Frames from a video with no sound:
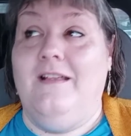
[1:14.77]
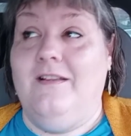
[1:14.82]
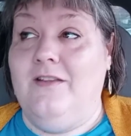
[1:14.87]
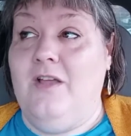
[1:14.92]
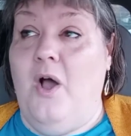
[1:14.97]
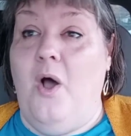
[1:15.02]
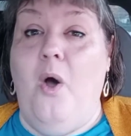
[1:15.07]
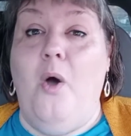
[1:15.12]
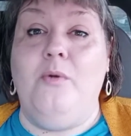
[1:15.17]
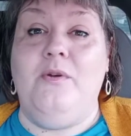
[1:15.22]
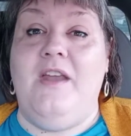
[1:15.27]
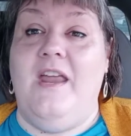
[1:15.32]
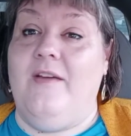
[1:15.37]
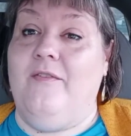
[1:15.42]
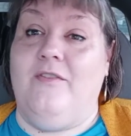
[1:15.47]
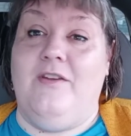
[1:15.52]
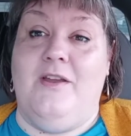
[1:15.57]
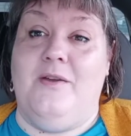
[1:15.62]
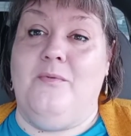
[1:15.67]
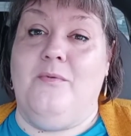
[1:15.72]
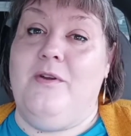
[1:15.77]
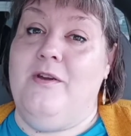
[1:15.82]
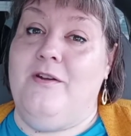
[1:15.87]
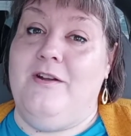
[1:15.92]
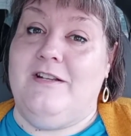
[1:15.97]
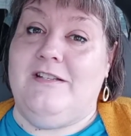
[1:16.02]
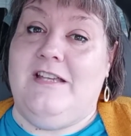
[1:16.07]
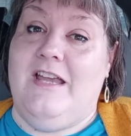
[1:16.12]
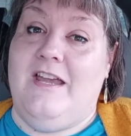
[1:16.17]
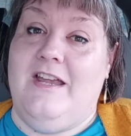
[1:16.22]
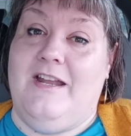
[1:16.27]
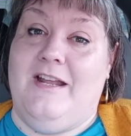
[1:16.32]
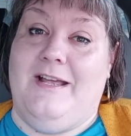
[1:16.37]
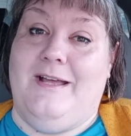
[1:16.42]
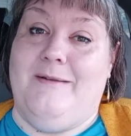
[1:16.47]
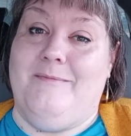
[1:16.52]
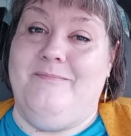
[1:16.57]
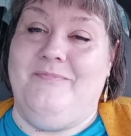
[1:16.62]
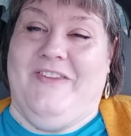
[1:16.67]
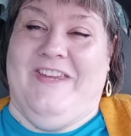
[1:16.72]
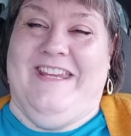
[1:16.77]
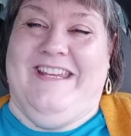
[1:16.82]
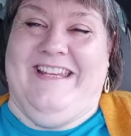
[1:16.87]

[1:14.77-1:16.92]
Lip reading: the old devil done reared his head up.